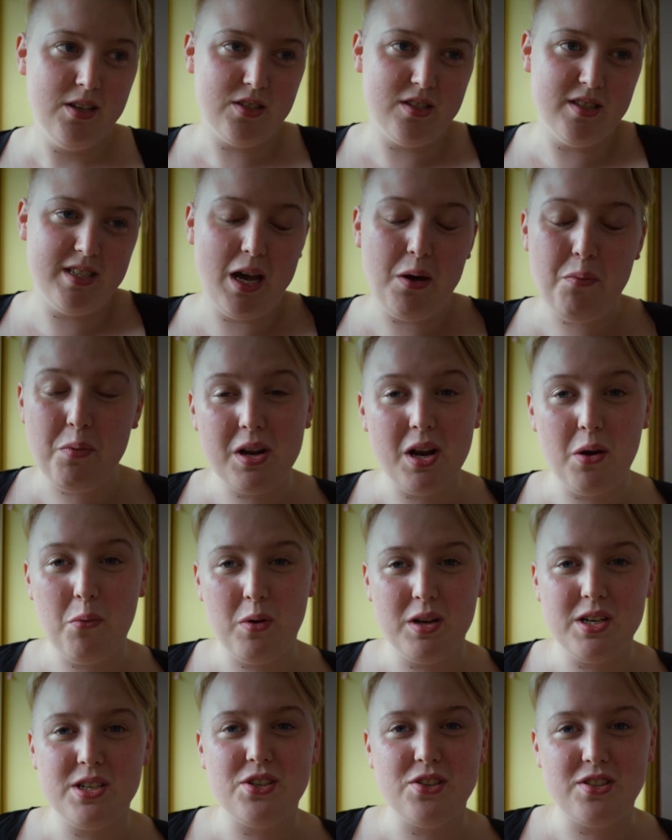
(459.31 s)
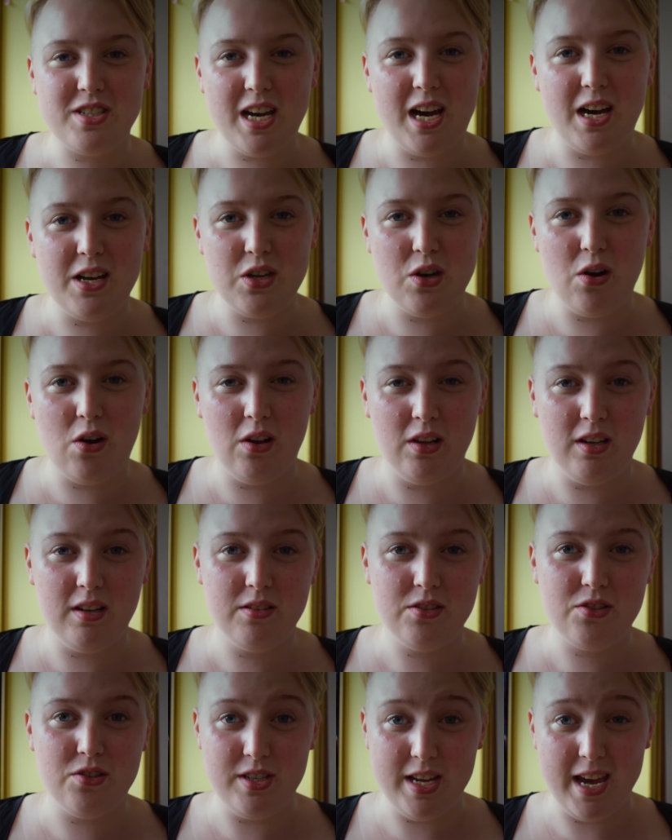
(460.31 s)
So that's what I wanted to tell you all
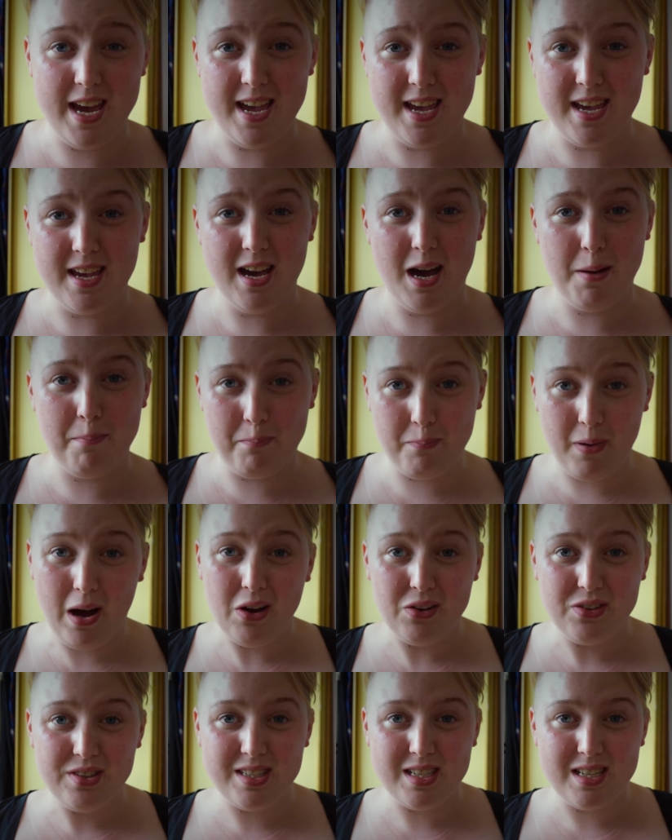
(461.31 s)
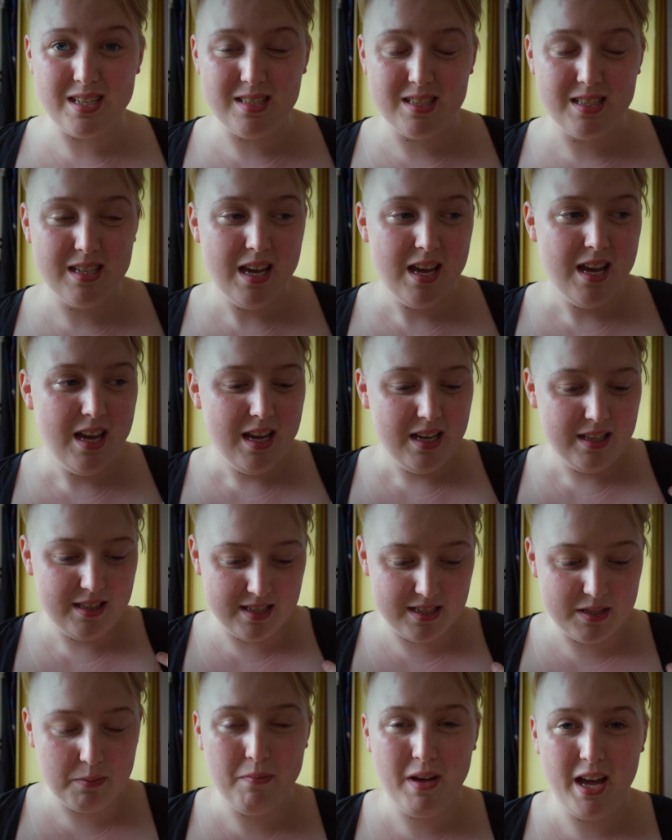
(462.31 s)
today about this
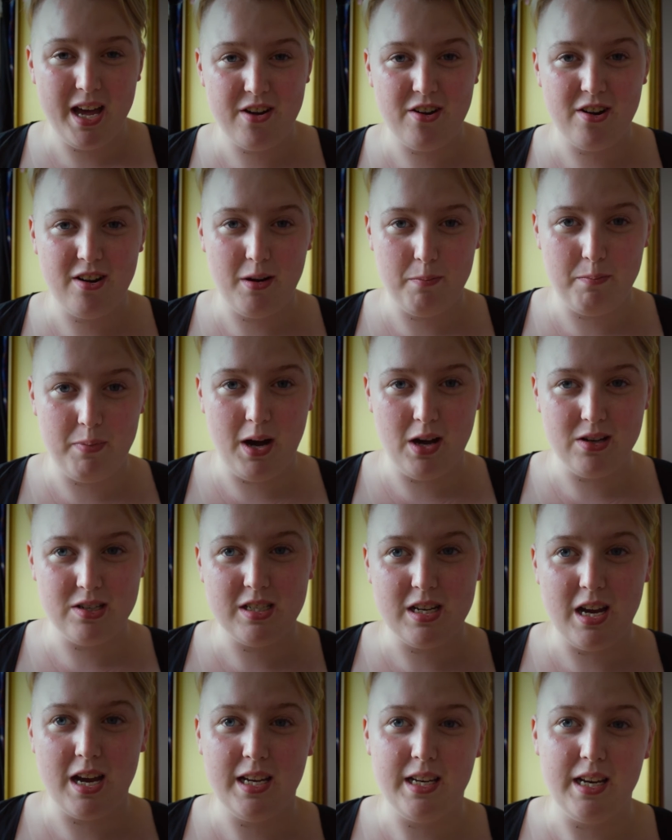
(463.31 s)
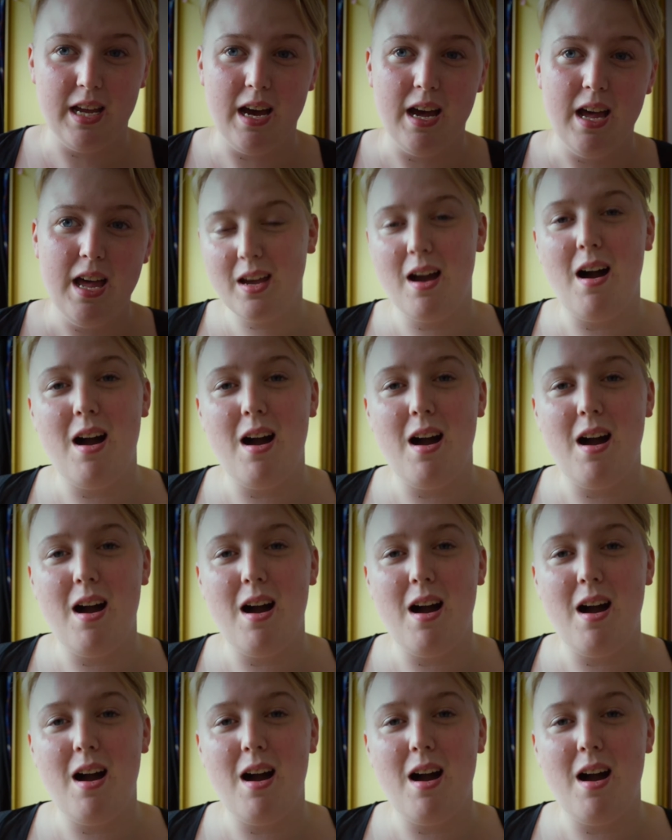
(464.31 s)
matter about China.